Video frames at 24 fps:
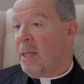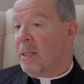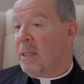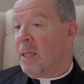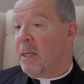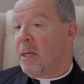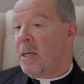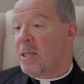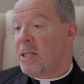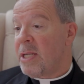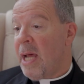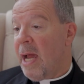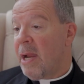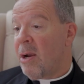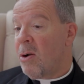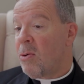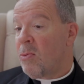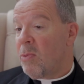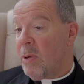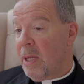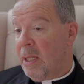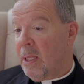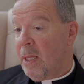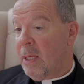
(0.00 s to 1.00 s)
the desire
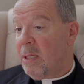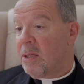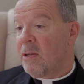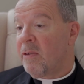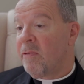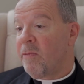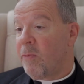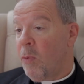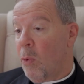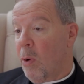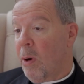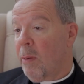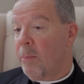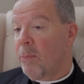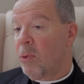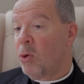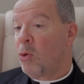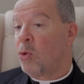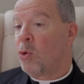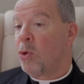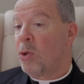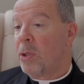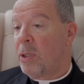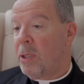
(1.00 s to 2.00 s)
really to form
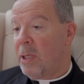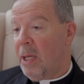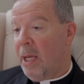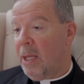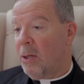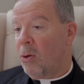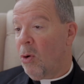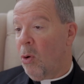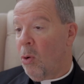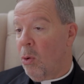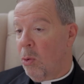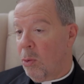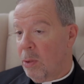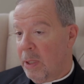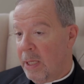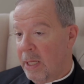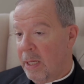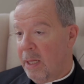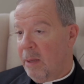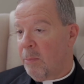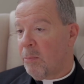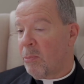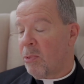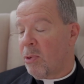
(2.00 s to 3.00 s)
good and holy